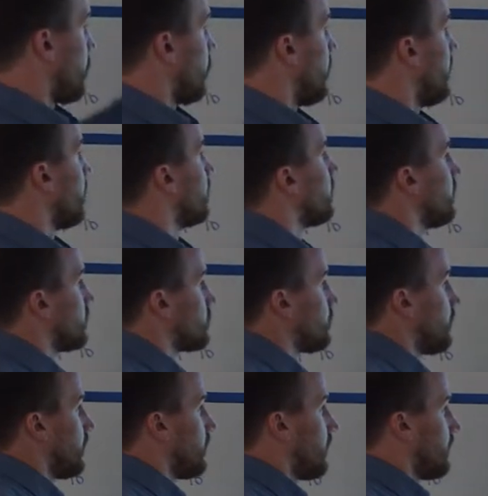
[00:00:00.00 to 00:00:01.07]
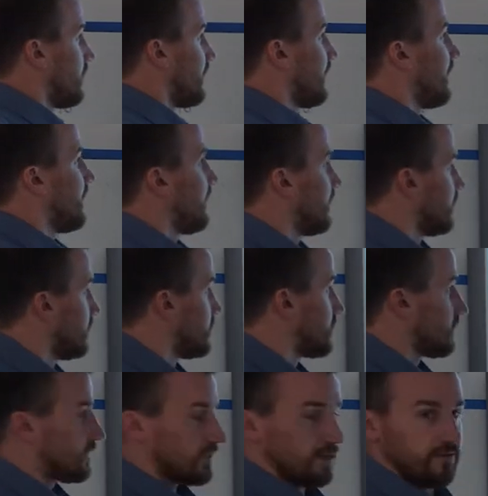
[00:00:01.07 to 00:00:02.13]
one, the speed limit is
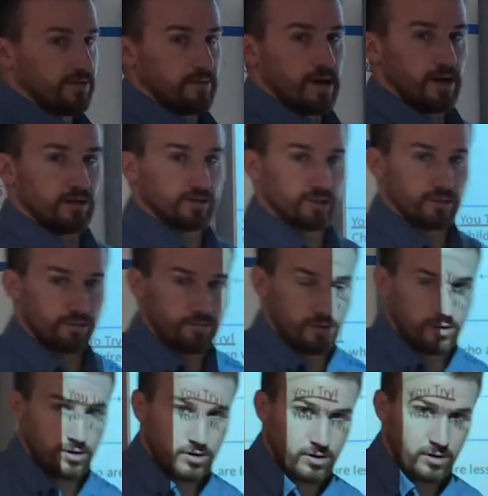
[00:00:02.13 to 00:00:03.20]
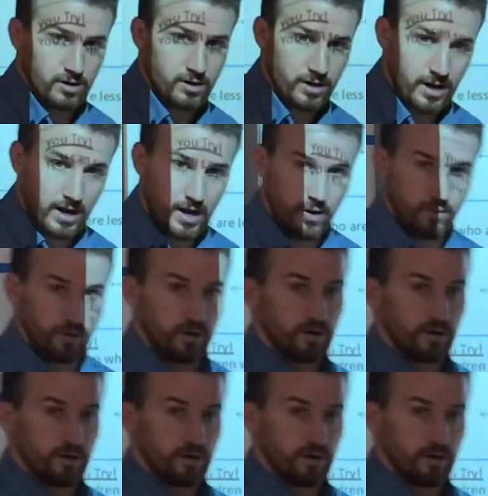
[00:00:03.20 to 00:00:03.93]
70 miles per hour,